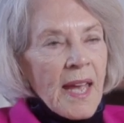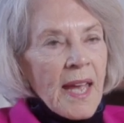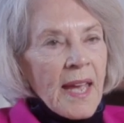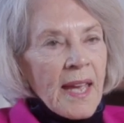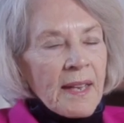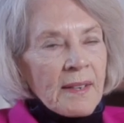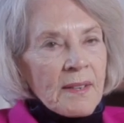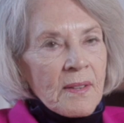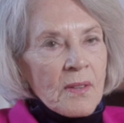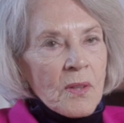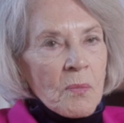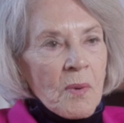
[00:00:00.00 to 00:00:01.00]
and
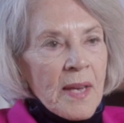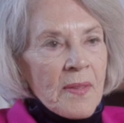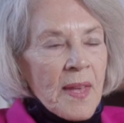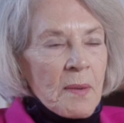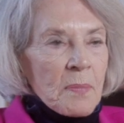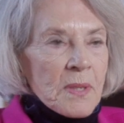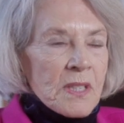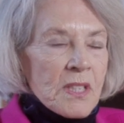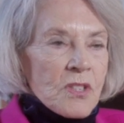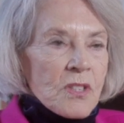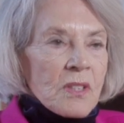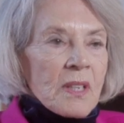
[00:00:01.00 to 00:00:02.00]
the way they
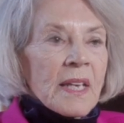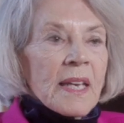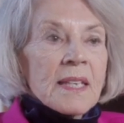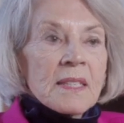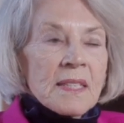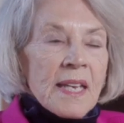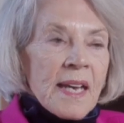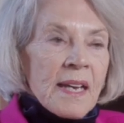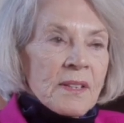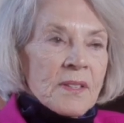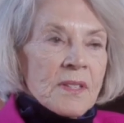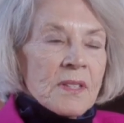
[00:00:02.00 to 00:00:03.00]
positioned the guest
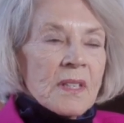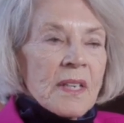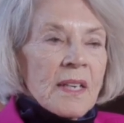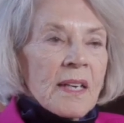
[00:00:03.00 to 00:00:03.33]
house